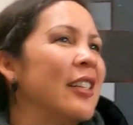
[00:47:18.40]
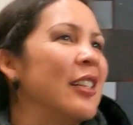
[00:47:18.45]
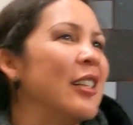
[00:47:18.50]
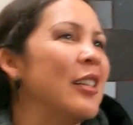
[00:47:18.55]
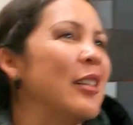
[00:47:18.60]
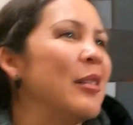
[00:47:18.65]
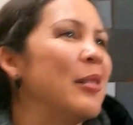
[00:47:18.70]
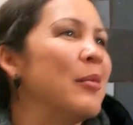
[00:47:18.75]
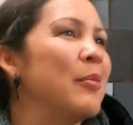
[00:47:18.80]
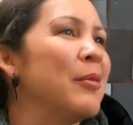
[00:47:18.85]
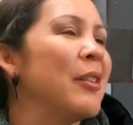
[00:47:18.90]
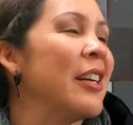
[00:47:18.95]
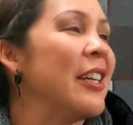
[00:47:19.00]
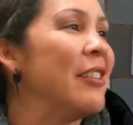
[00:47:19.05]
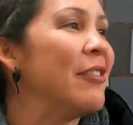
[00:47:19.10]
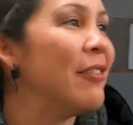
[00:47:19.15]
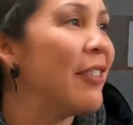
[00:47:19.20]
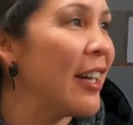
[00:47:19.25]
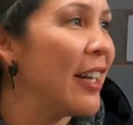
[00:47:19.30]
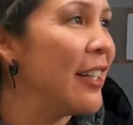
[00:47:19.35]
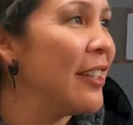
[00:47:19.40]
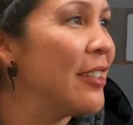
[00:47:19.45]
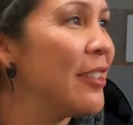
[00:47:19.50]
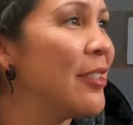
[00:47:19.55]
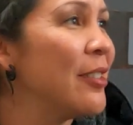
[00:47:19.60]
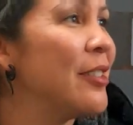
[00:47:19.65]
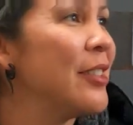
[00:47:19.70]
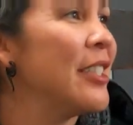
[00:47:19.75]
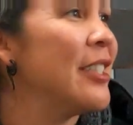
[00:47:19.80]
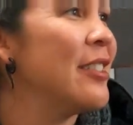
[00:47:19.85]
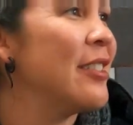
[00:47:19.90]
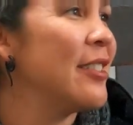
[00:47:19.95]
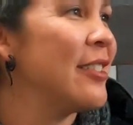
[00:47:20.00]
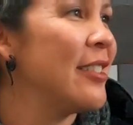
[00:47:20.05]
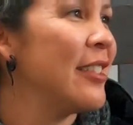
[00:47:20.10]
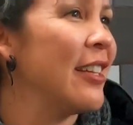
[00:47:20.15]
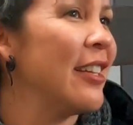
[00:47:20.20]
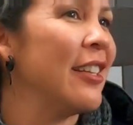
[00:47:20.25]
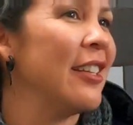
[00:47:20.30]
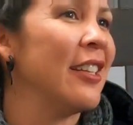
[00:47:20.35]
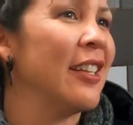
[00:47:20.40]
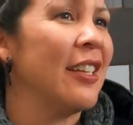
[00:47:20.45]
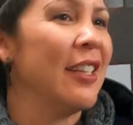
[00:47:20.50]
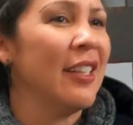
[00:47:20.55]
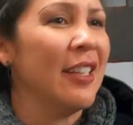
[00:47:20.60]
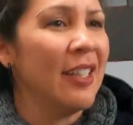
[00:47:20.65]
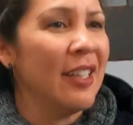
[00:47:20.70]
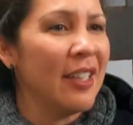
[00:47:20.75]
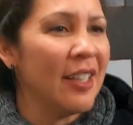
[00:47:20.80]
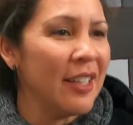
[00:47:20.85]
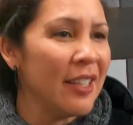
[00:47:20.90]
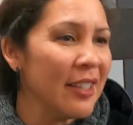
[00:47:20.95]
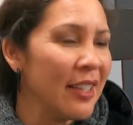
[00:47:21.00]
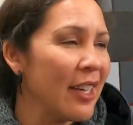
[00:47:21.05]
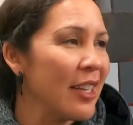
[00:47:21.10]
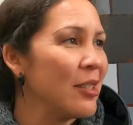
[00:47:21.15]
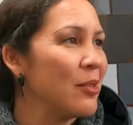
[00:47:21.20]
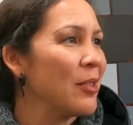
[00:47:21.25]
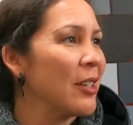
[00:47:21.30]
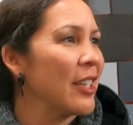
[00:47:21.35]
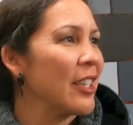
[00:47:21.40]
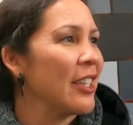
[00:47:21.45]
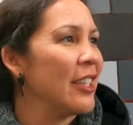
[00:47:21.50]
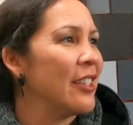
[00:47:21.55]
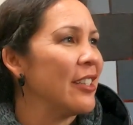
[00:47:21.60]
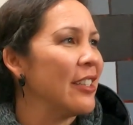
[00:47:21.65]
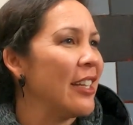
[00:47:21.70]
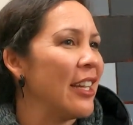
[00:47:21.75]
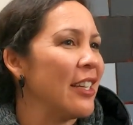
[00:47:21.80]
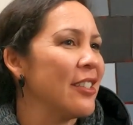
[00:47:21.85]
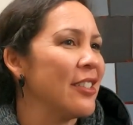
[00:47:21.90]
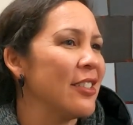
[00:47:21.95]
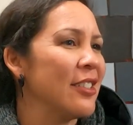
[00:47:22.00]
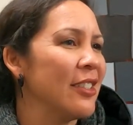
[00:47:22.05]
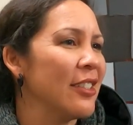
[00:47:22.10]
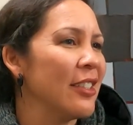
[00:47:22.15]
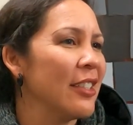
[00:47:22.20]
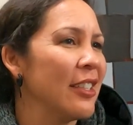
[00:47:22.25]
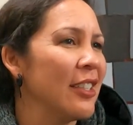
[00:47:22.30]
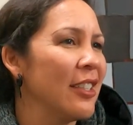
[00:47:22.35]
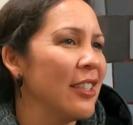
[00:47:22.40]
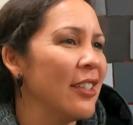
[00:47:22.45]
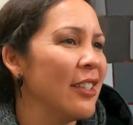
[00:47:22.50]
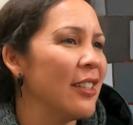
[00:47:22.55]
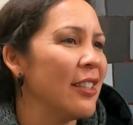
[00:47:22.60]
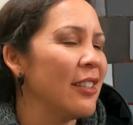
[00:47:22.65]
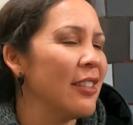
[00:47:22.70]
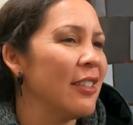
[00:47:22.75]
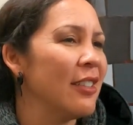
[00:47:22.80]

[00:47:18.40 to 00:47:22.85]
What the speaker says: Brian Vio, he's done a lot of work internationally.